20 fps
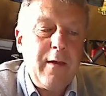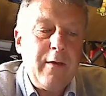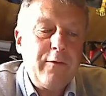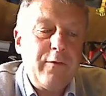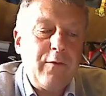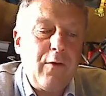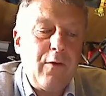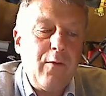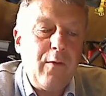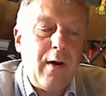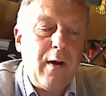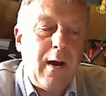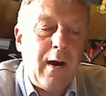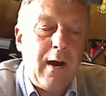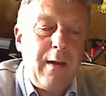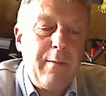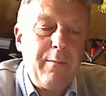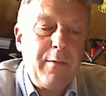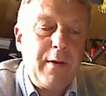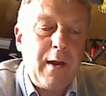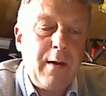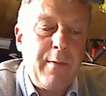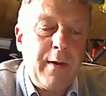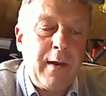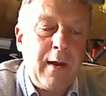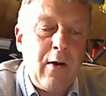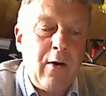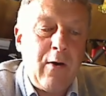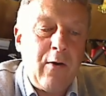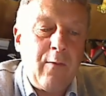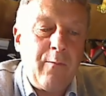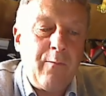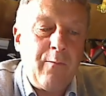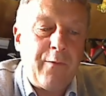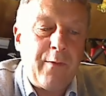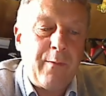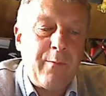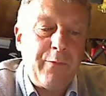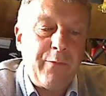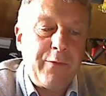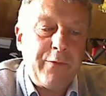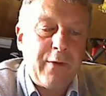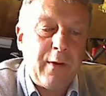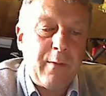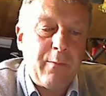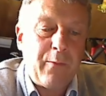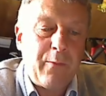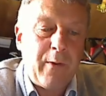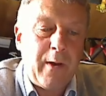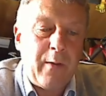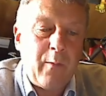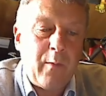So I'm coming home from the subway